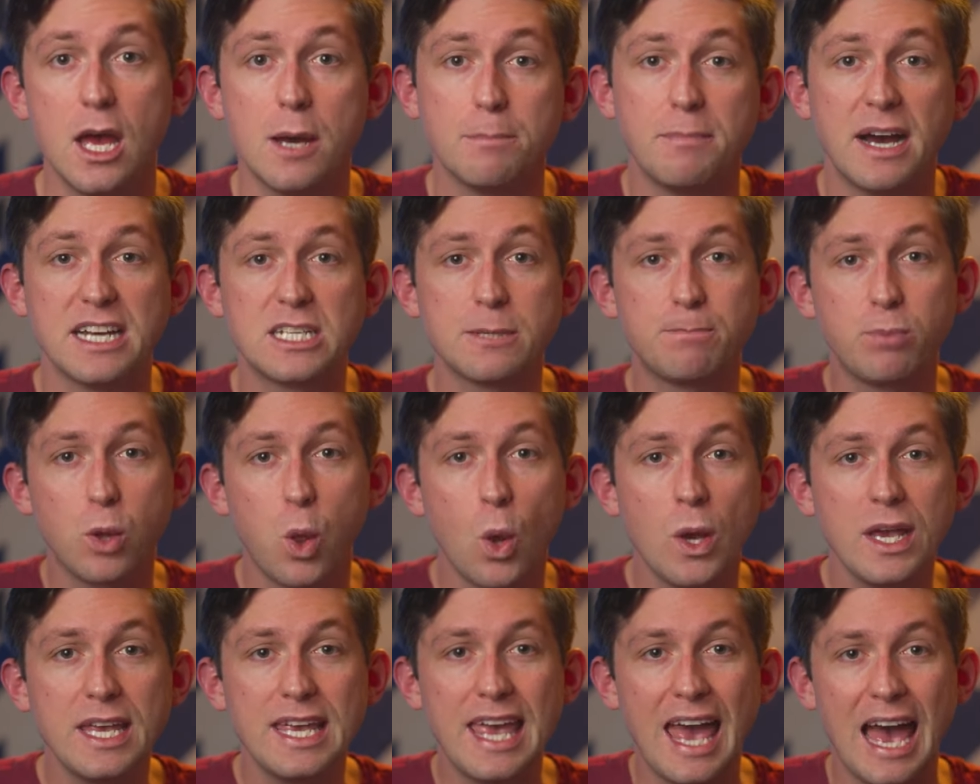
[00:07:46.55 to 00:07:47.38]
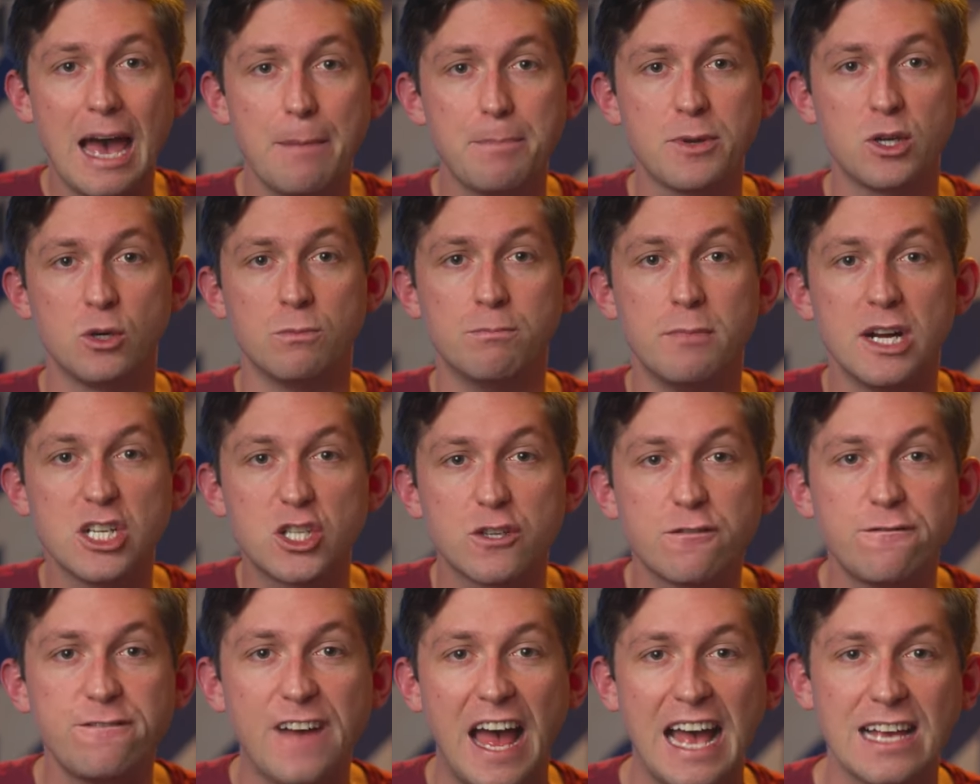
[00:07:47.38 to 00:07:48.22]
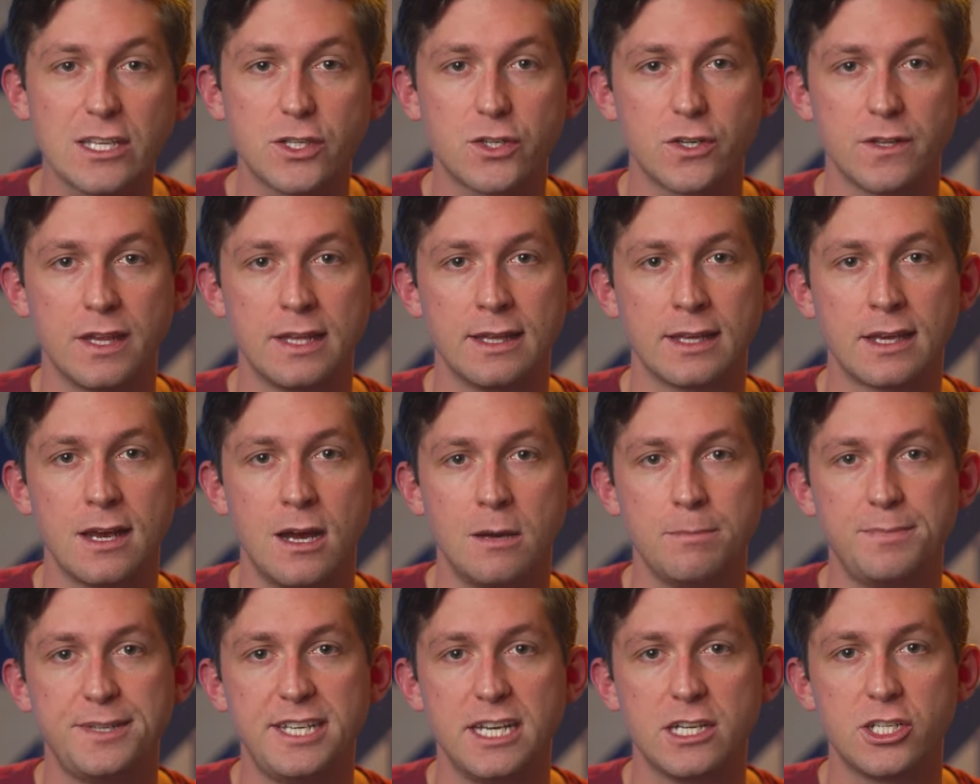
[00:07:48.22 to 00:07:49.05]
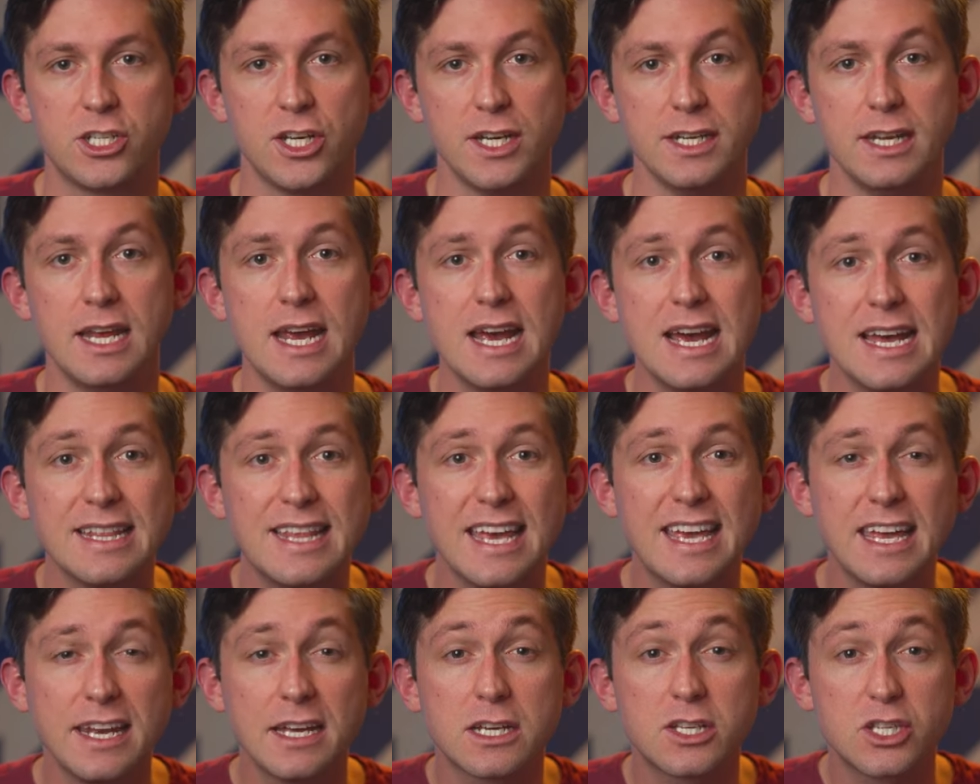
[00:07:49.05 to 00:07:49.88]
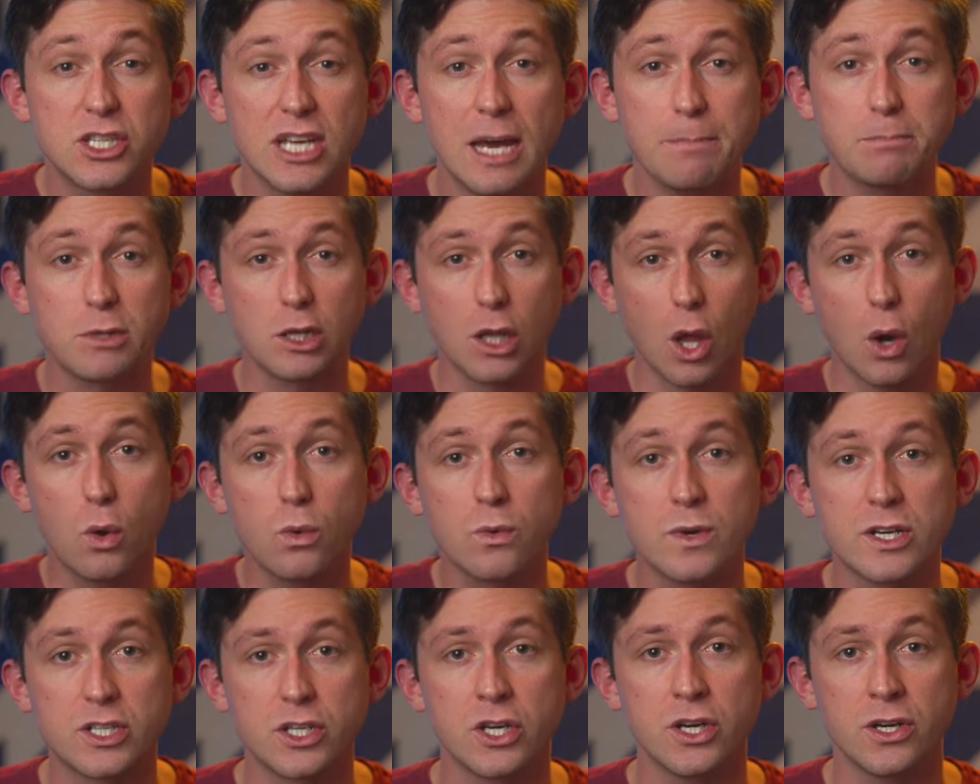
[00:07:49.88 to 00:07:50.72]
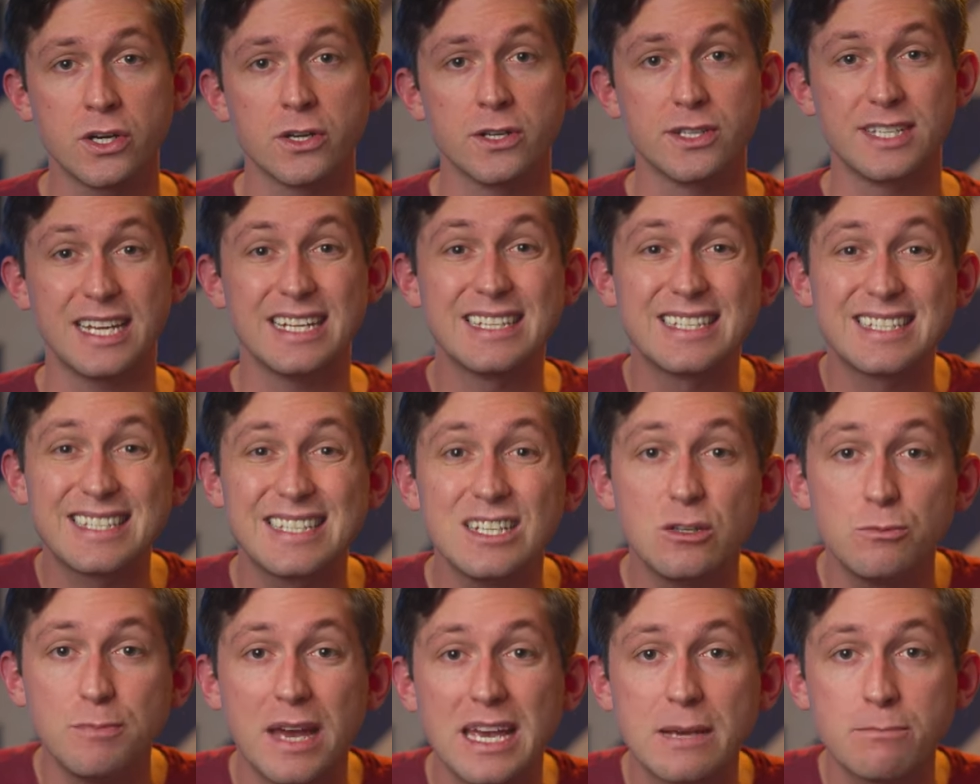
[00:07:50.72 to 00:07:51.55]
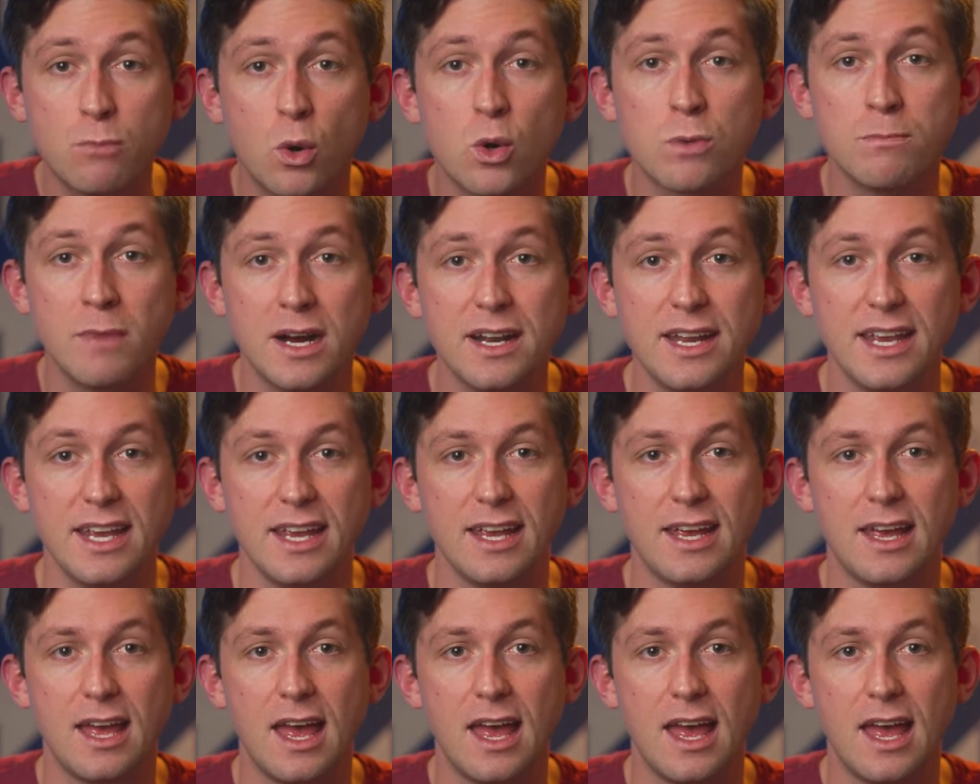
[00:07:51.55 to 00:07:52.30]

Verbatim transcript: By deploying capital much faster than the competition, they can accept low returns and still make more money.